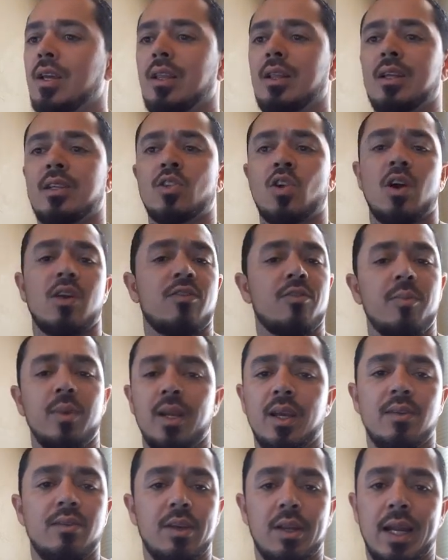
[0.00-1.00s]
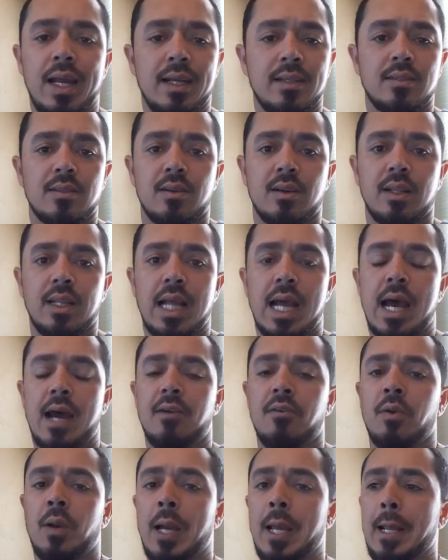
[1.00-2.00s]
It's hard for me to give you an answer on
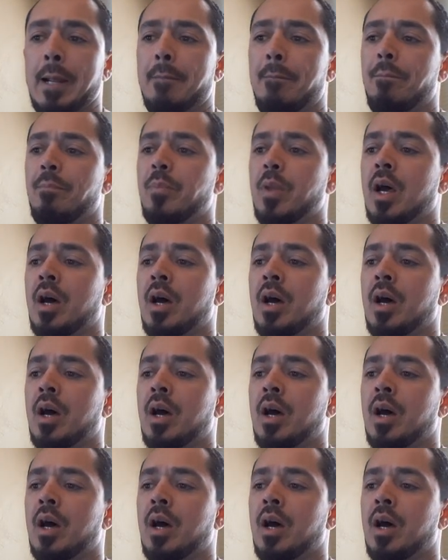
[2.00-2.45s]
that, right?